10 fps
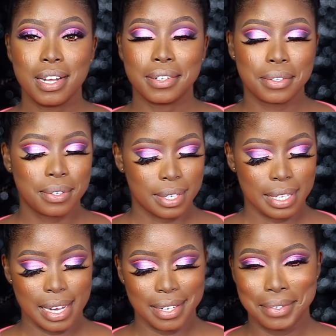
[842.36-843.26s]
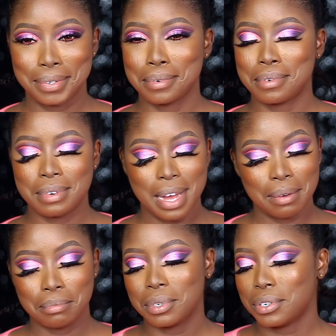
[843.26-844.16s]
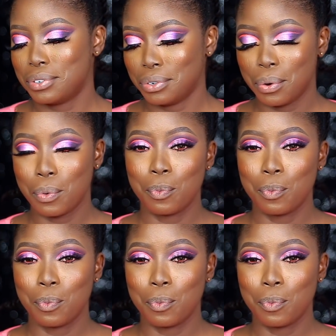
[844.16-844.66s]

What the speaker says: and it took light, so I'm not sure